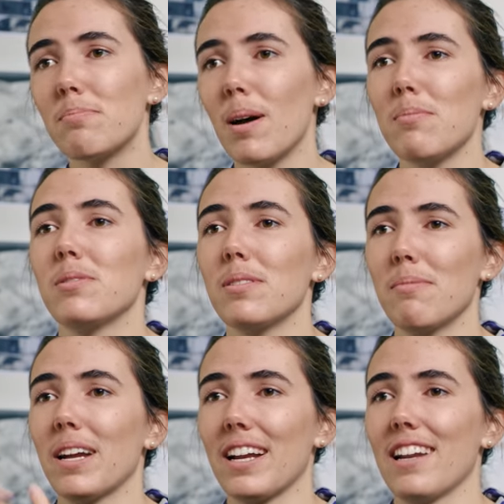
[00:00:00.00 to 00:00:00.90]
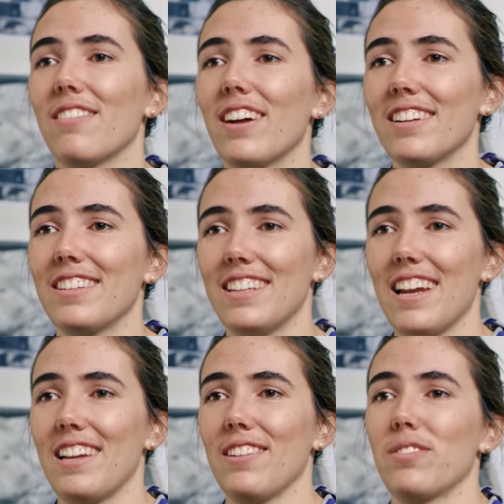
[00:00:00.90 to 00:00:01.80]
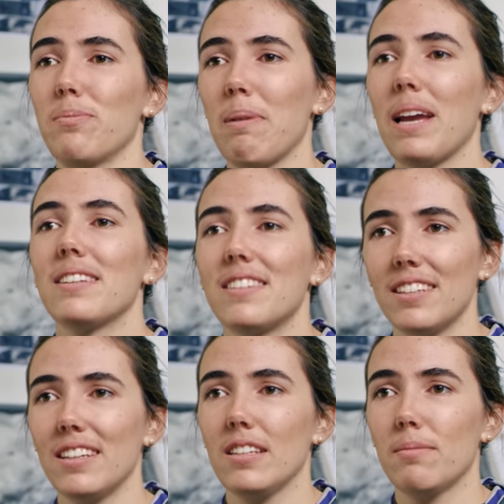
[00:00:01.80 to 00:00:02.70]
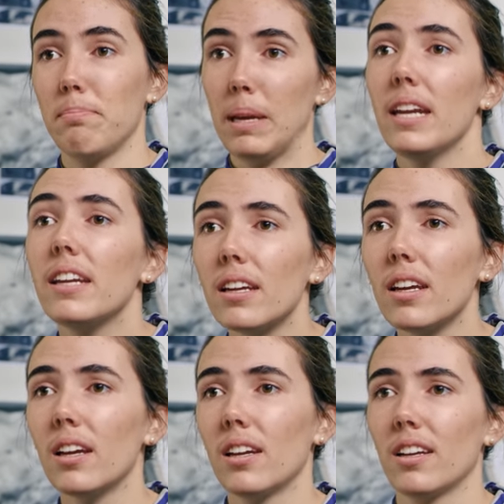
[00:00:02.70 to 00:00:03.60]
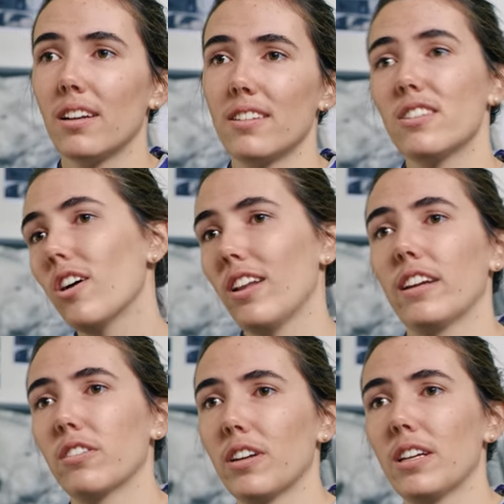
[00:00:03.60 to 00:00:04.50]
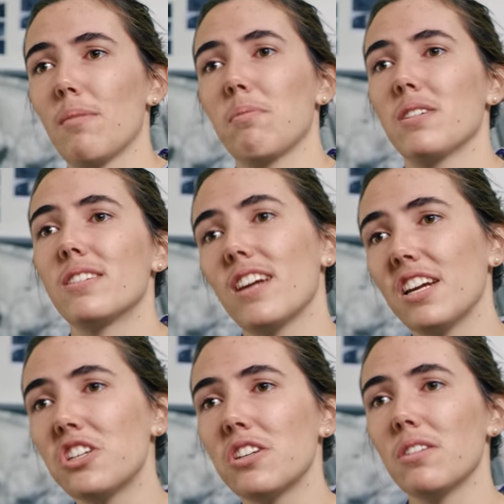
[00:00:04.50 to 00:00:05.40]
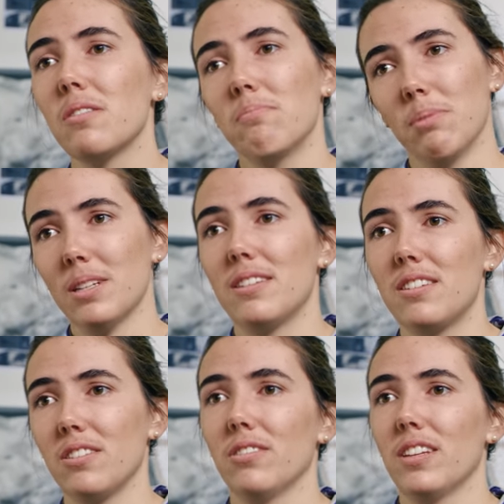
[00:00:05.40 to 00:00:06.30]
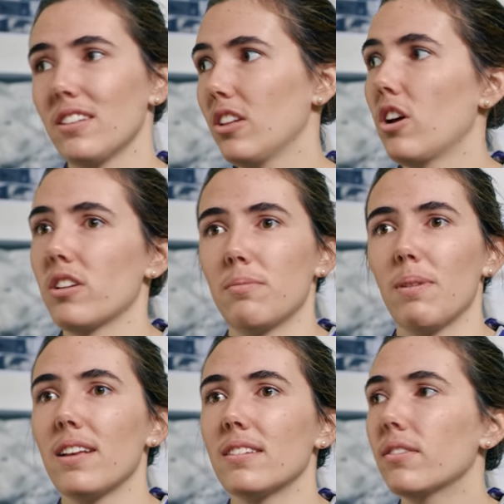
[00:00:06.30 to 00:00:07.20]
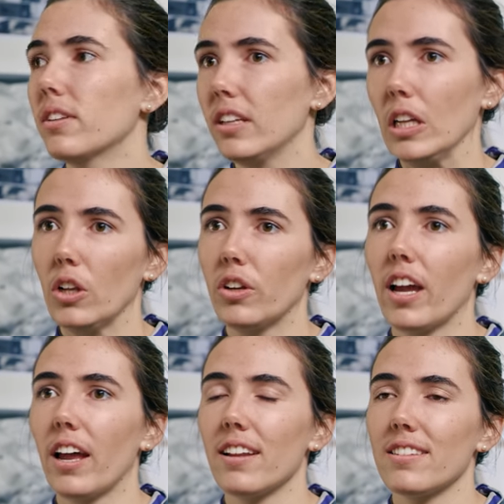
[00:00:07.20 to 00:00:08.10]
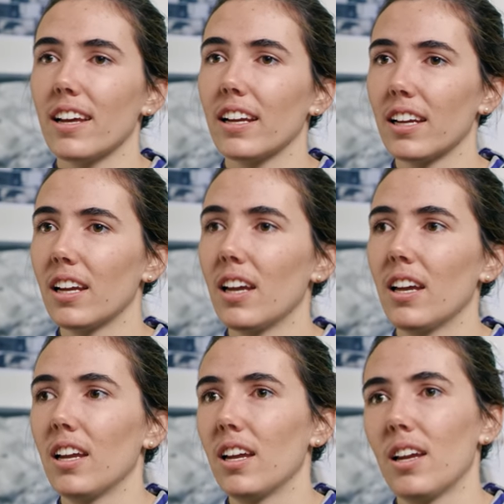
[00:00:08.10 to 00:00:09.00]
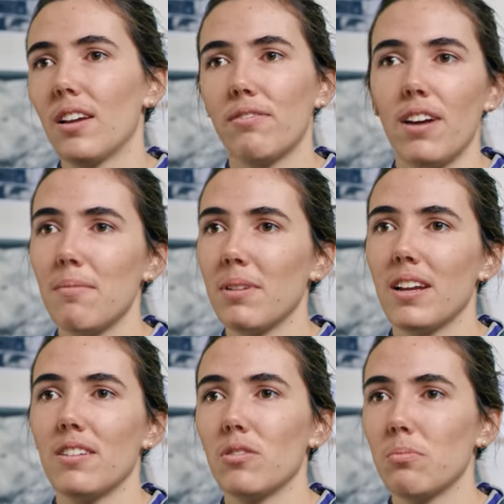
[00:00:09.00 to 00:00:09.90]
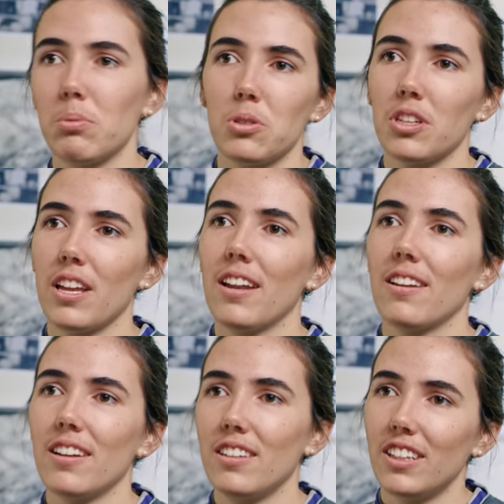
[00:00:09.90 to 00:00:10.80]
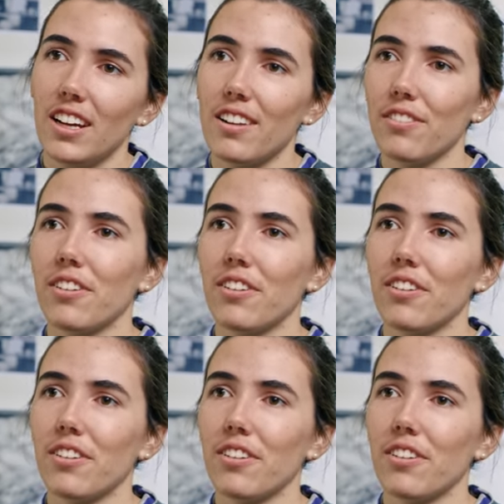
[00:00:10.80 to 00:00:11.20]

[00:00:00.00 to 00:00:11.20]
bubble and my kind of understanding of space is big. It's not like growing up in a station, but it's still, there's a lot of space. Everything you look at is like farmland or bushland, and you kind of